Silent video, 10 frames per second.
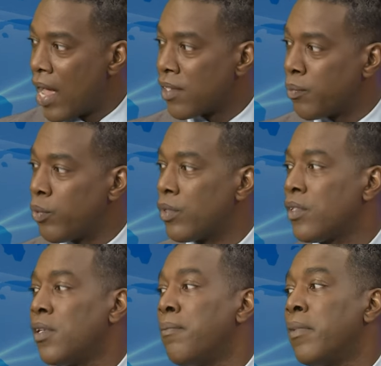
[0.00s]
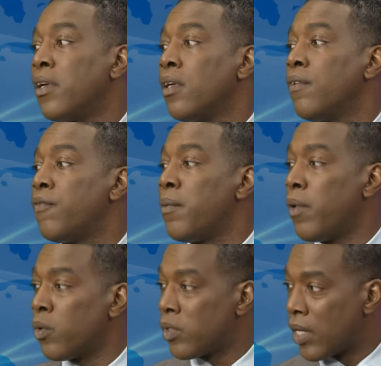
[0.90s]
as opposed to somebody
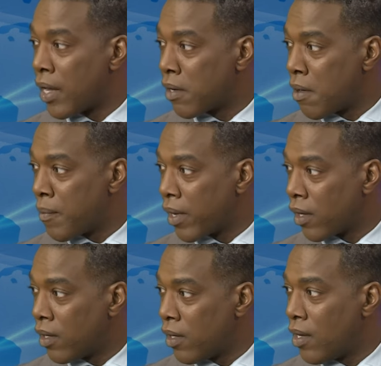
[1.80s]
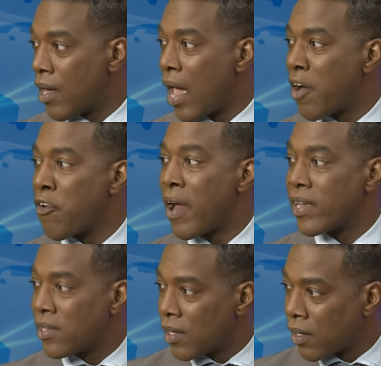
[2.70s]
from outside coming and
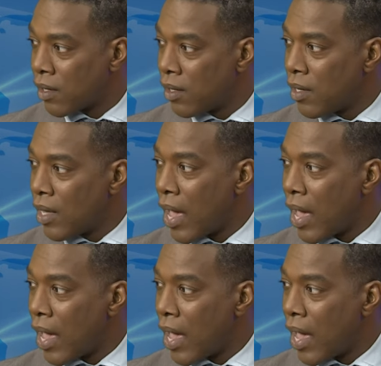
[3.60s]
writing.